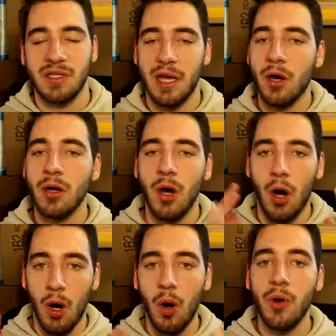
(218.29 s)
They aren't
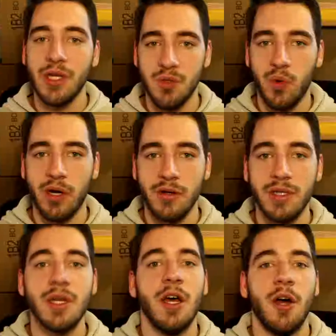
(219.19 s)
always
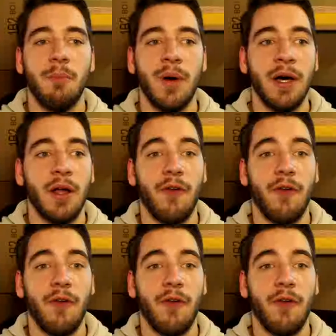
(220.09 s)
winners, but